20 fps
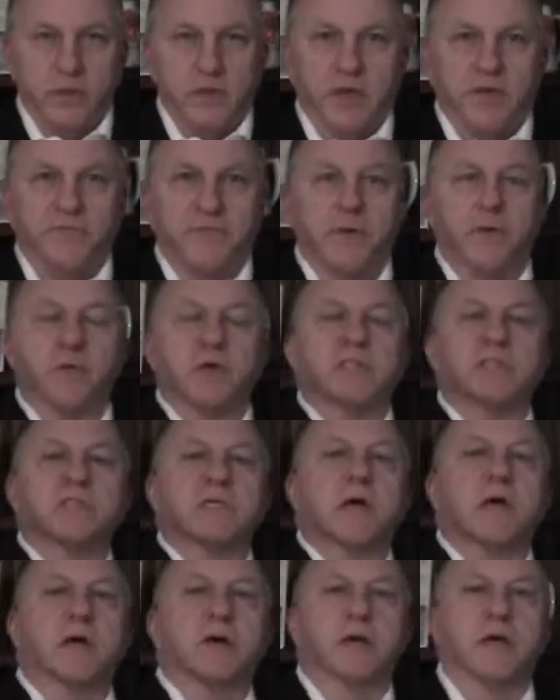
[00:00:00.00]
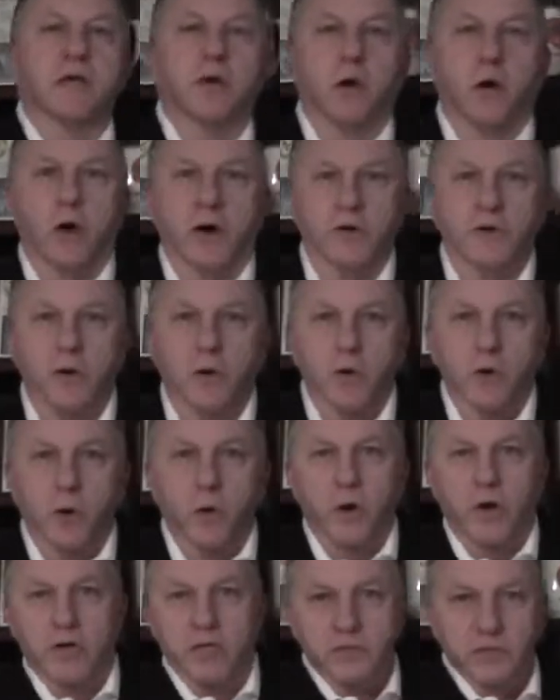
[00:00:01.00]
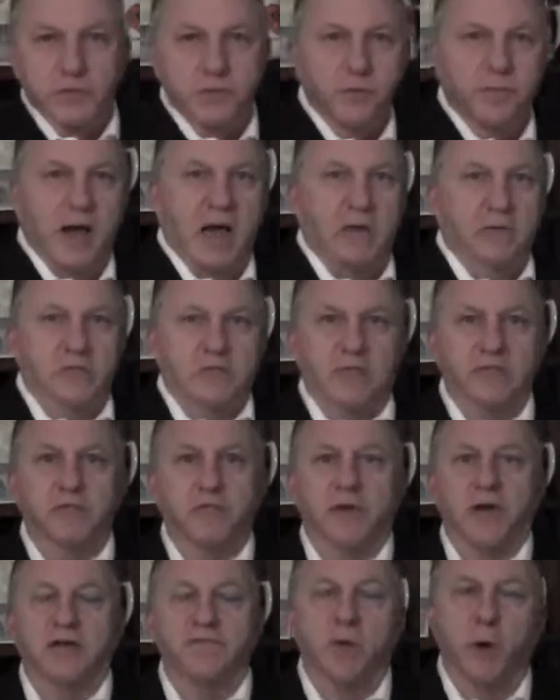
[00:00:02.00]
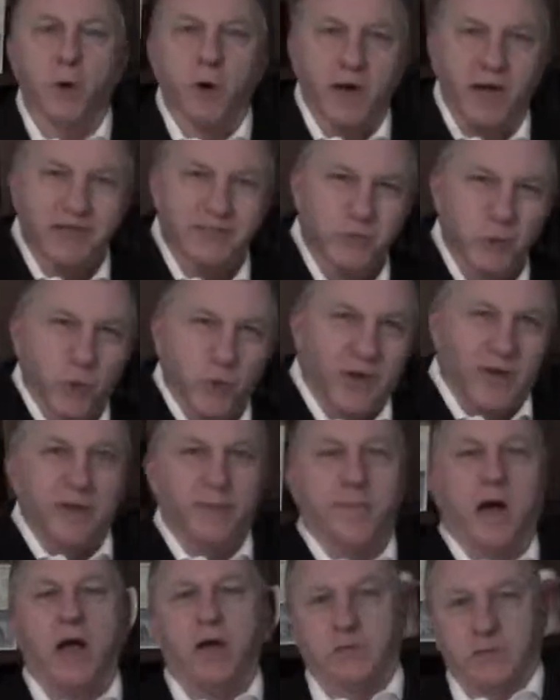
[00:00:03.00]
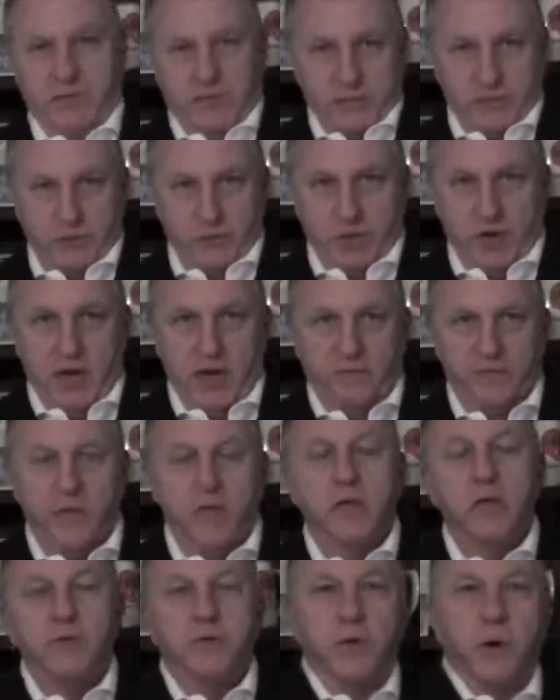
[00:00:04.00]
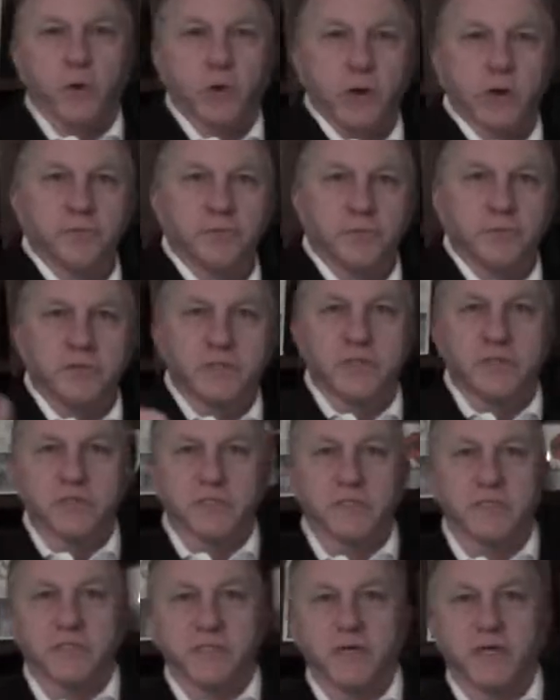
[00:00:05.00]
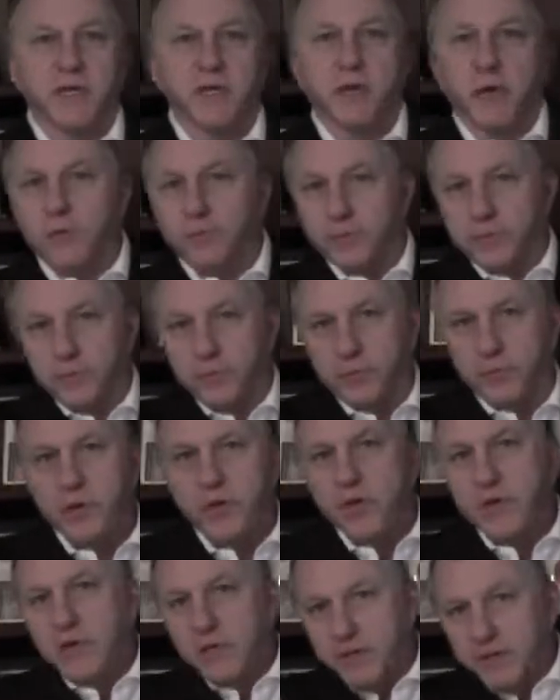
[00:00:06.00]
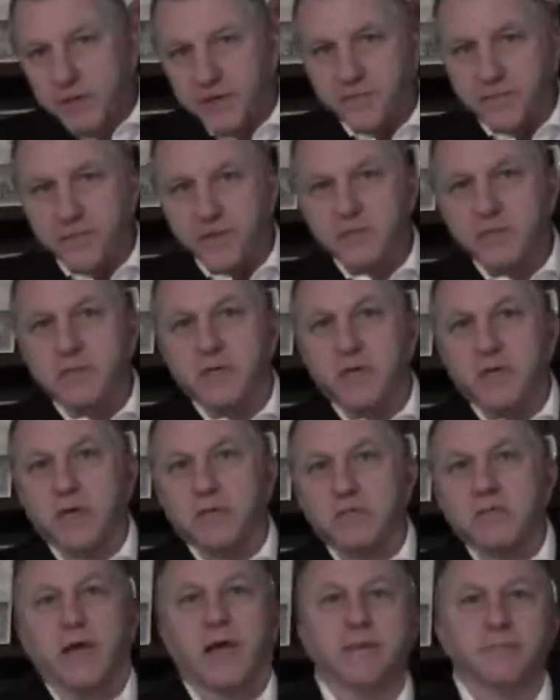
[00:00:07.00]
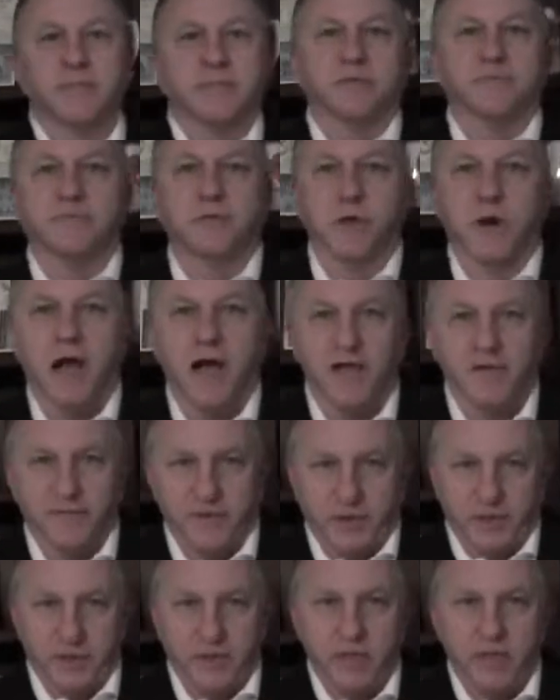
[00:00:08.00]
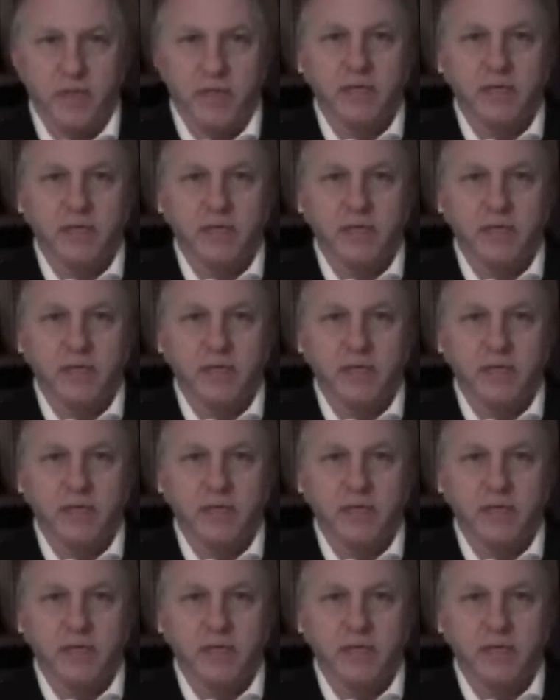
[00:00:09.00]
If you were selling a car, don't go on a two mile test drive, go on a twenty mile test drive. Don't go through just the city, go through different uh, types of driving.